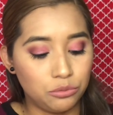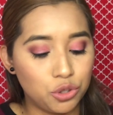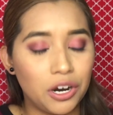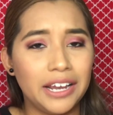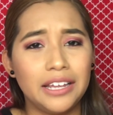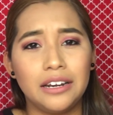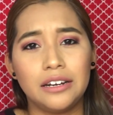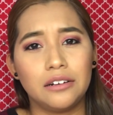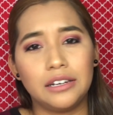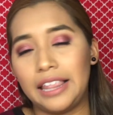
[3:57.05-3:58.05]

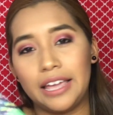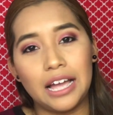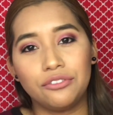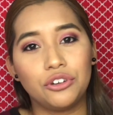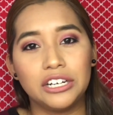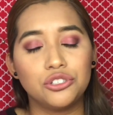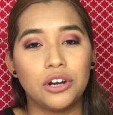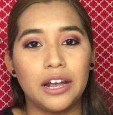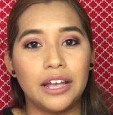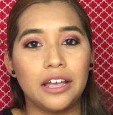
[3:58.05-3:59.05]
trying, like, after I
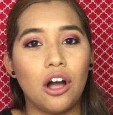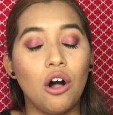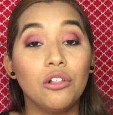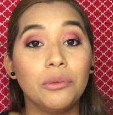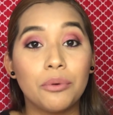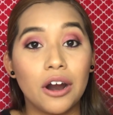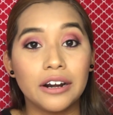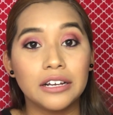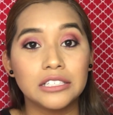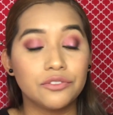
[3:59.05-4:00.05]
try all the
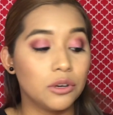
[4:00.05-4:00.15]
products